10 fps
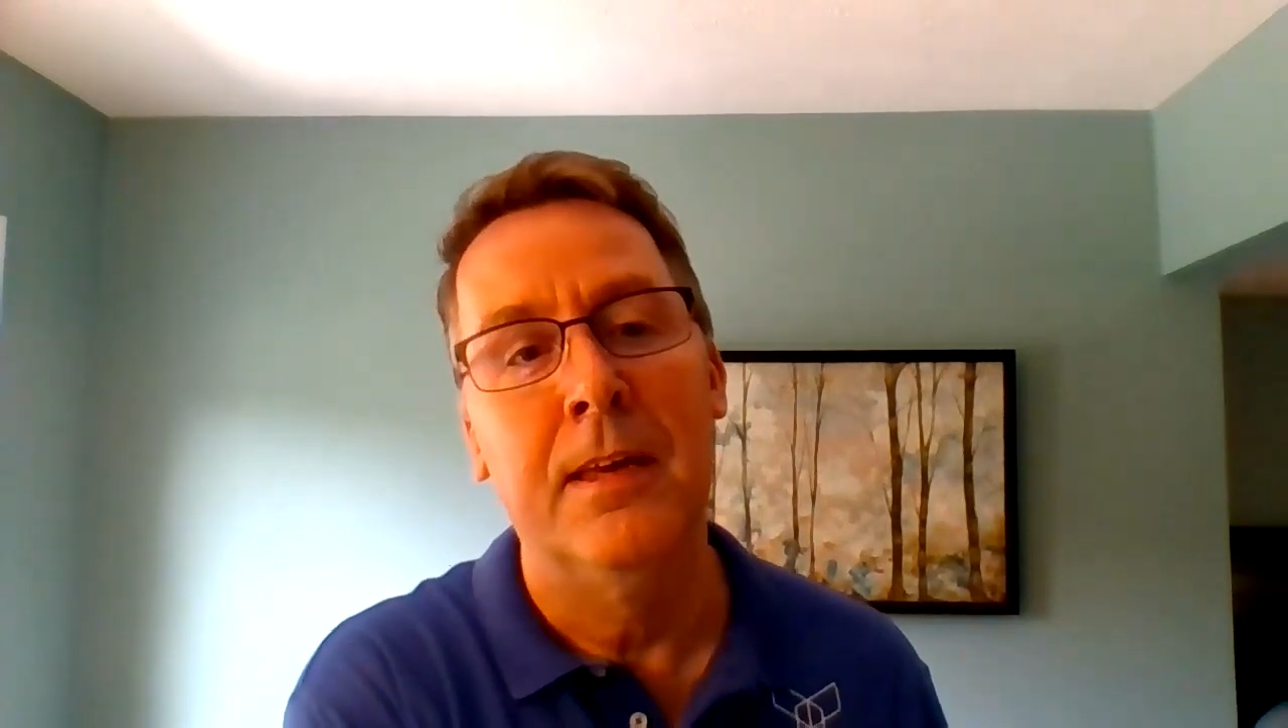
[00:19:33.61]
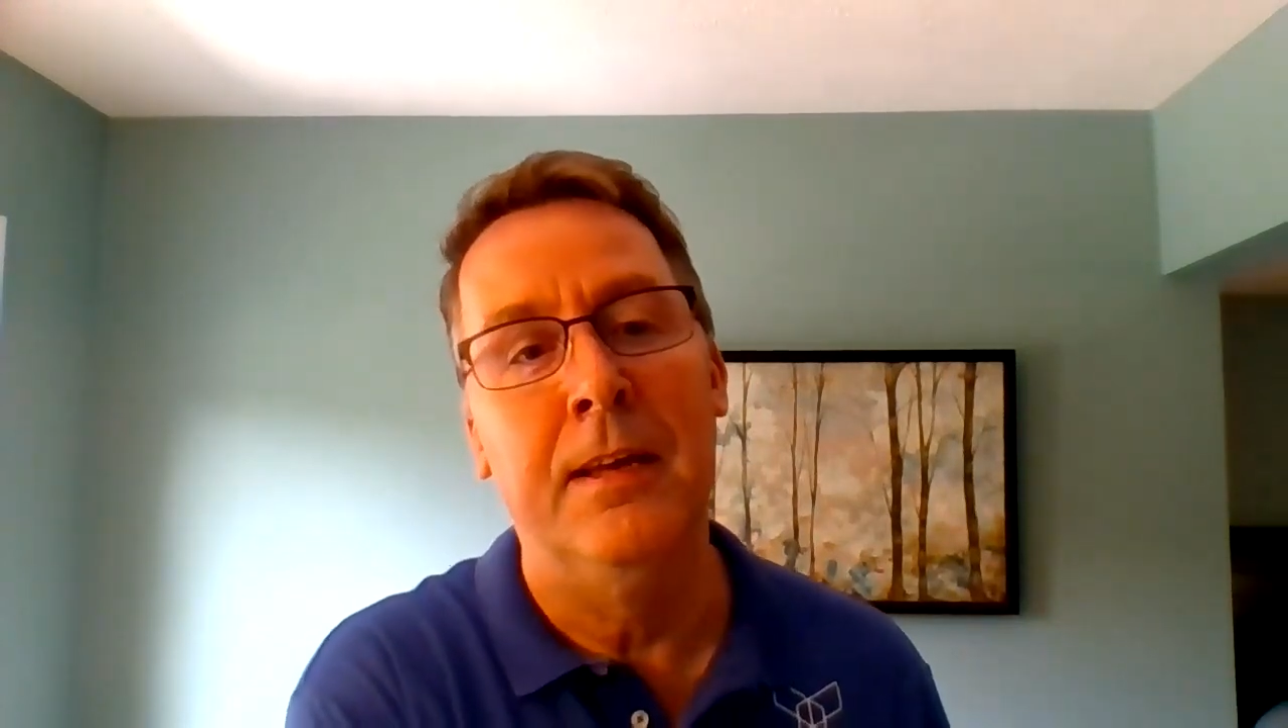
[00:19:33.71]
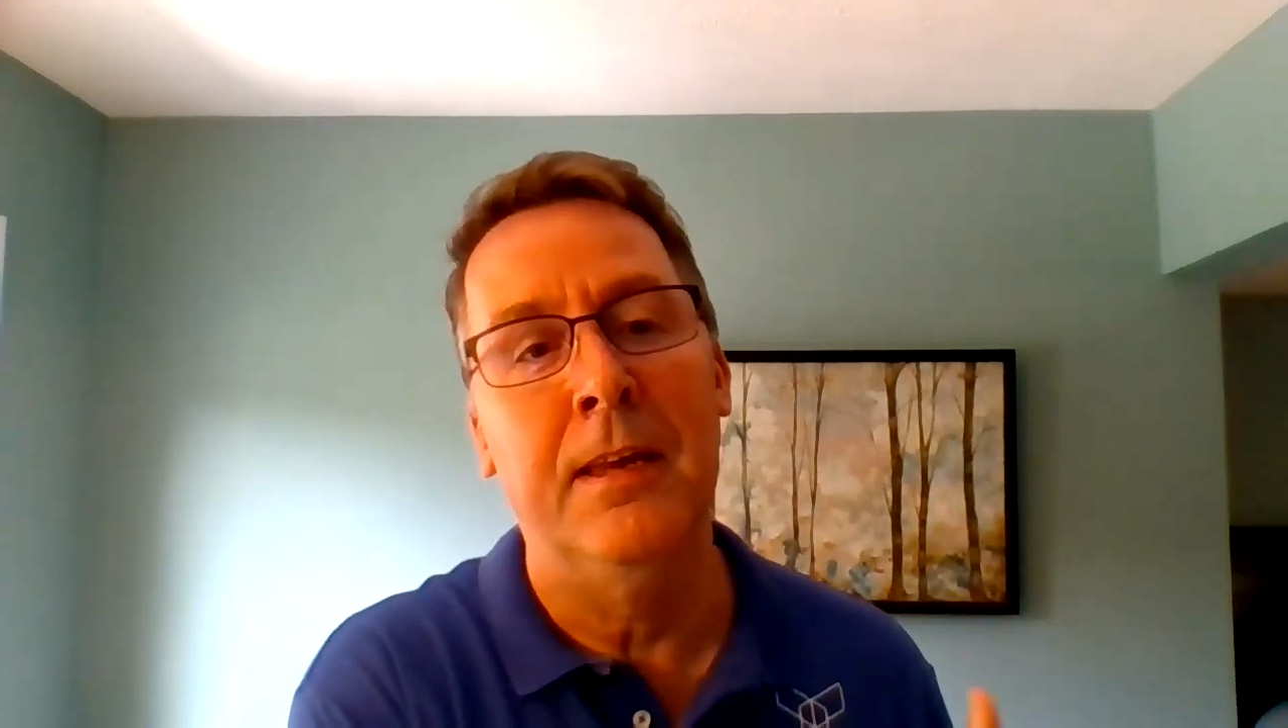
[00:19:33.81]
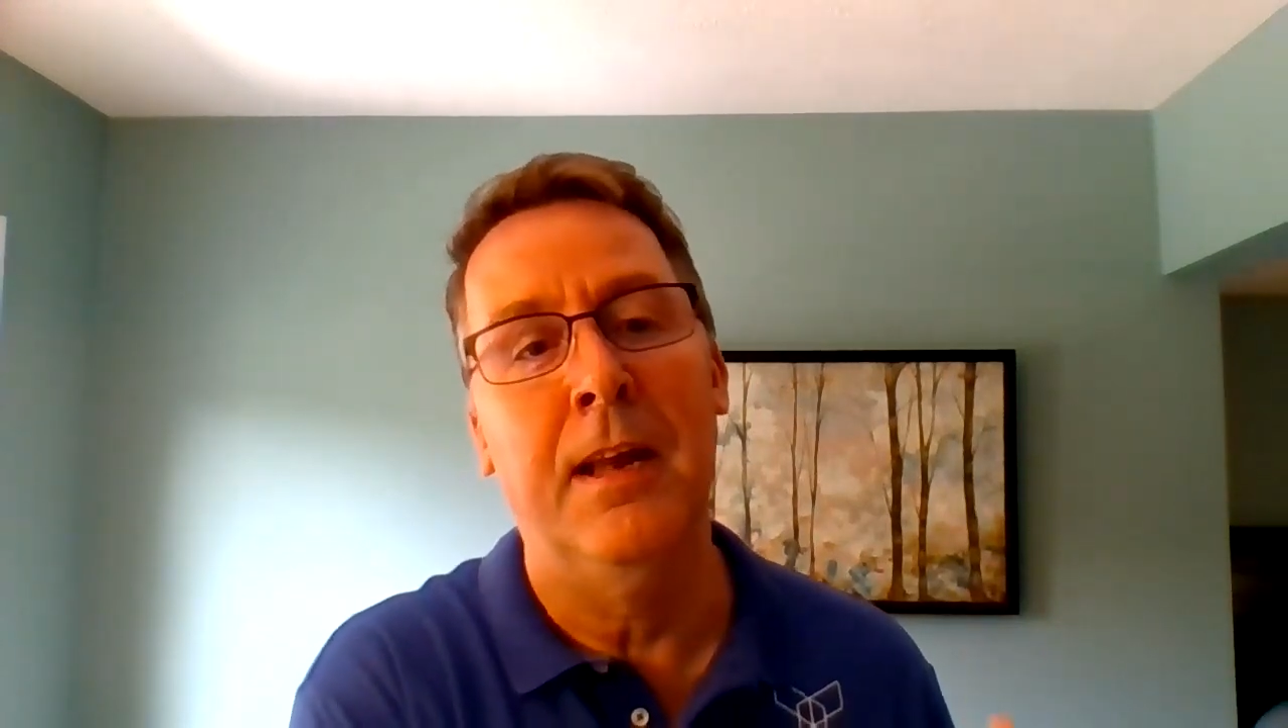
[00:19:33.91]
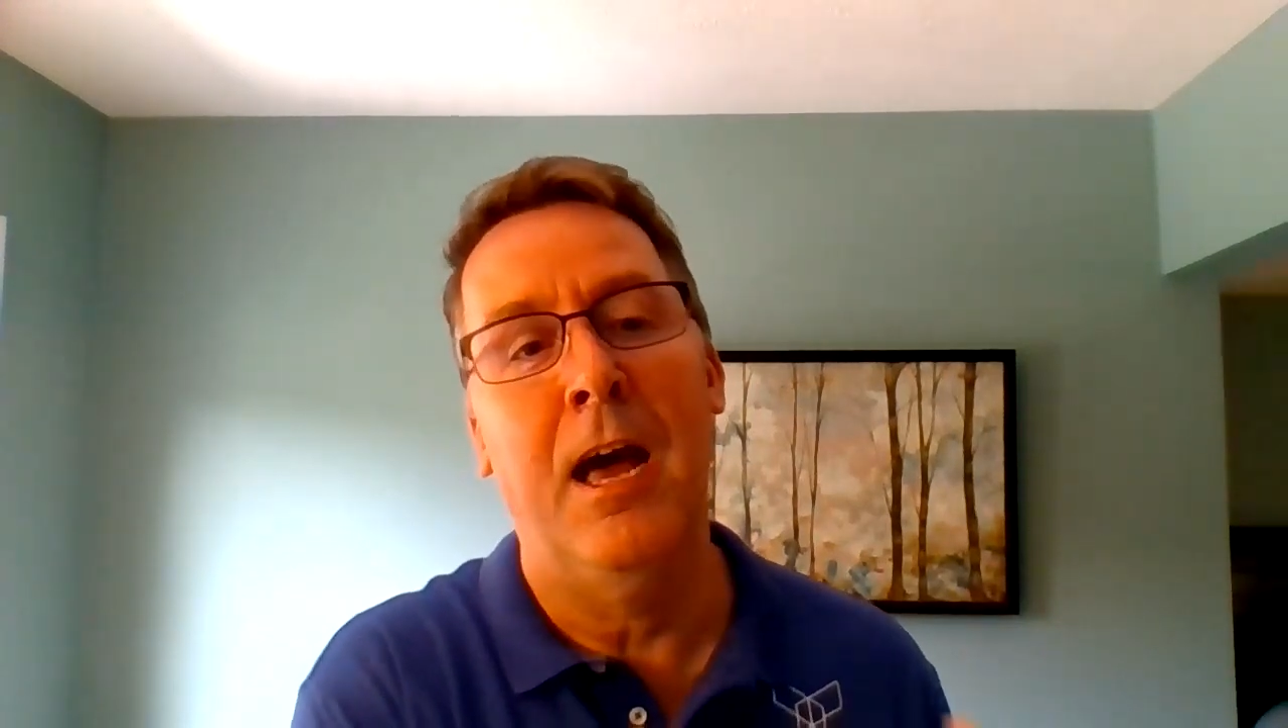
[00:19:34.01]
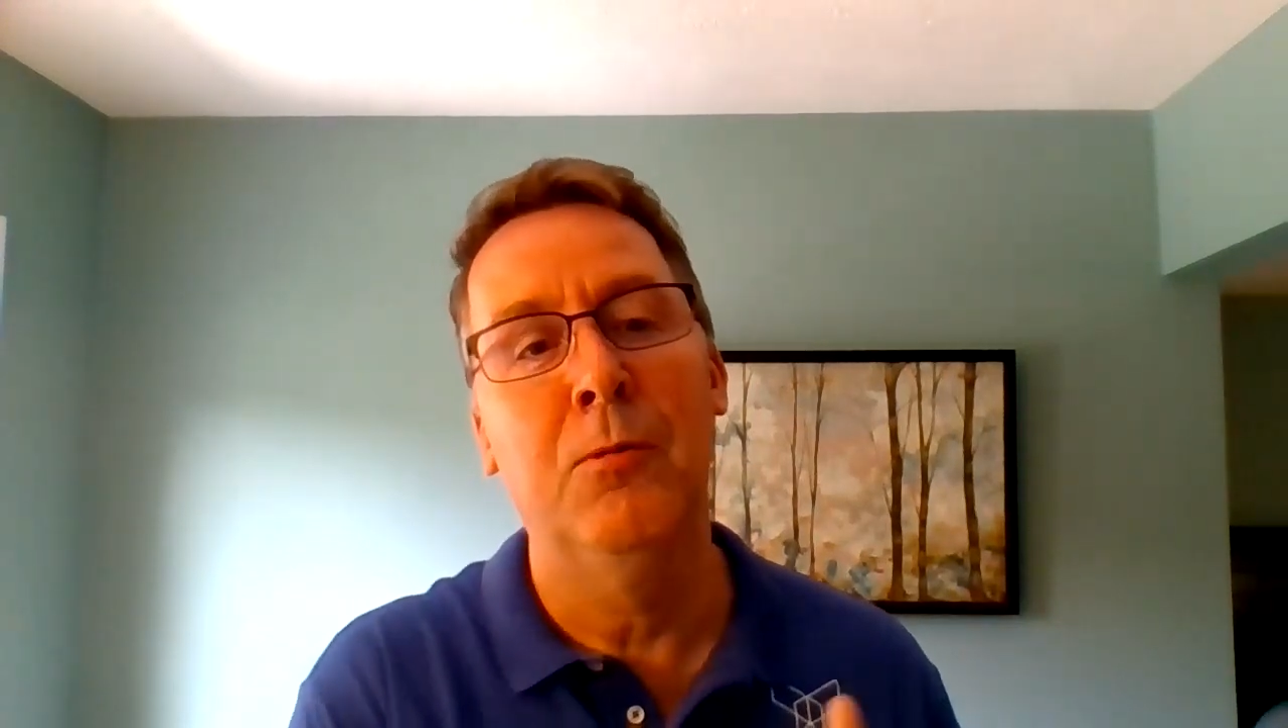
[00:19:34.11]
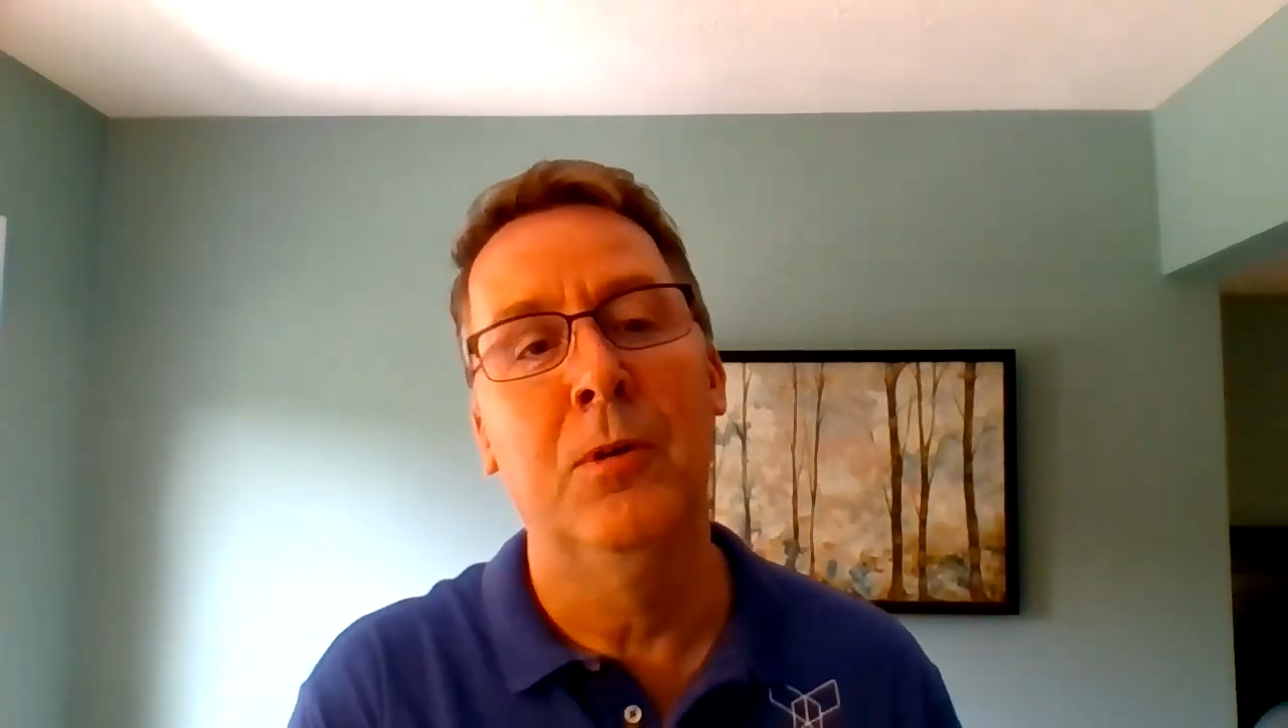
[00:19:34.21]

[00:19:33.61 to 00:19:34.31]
and I